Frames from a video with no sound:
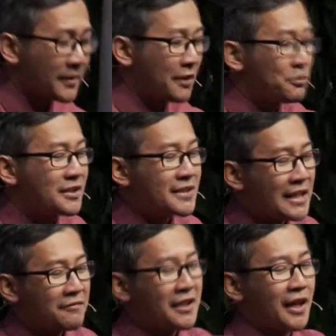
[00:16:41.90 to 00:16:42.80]

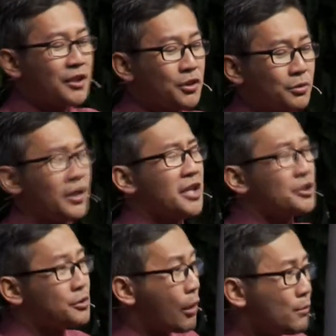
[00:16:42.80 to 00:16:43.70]
receiving a new
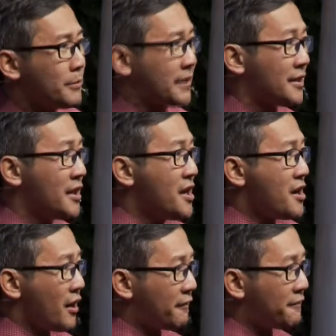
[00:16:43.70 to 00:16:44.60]
endowment
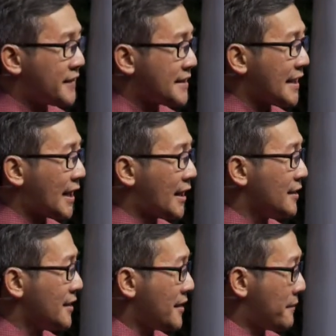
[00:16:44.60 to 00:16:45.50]
of physical,
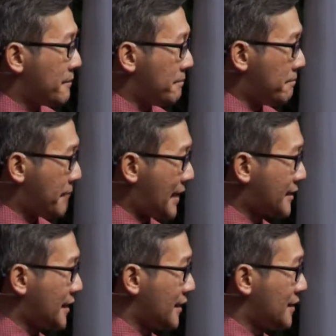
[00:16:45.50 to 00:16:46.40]

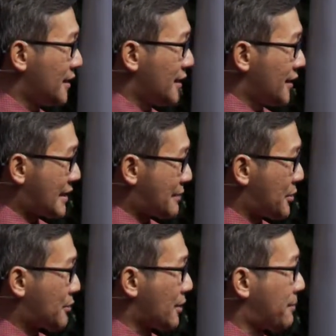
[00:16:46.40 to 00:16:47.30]
mental, and
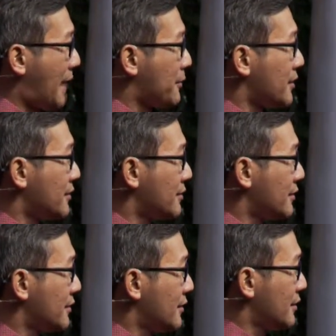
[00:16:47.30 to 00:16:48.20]
spiritual power.
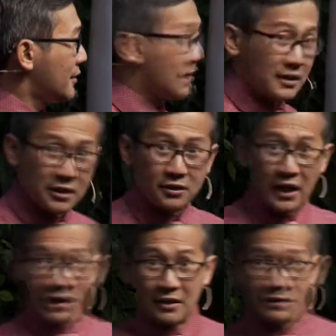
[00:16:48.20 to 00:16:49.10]
Did you
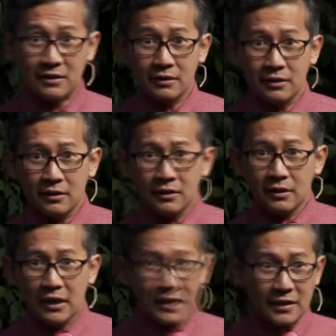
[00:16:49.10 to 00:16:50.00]
get this?
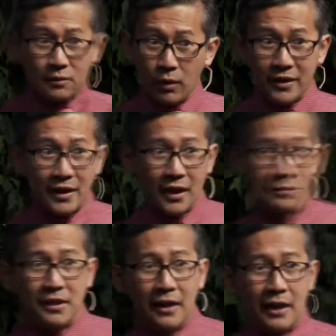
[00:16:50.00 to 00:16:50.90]
And this is one thing I
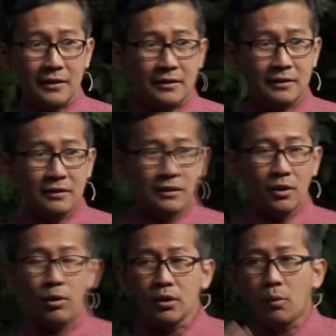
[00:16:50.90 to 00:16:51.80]
realized.
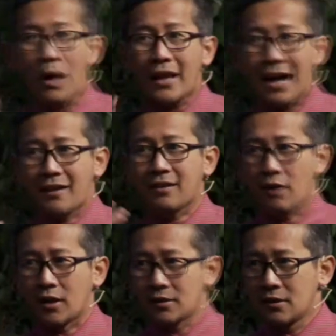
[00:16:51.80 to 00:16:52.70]
All the while I
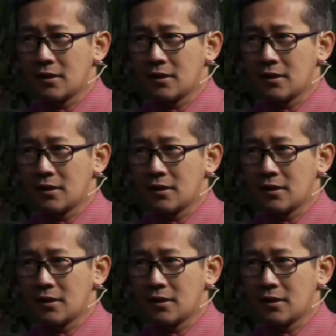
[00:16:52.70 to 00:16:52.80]
thought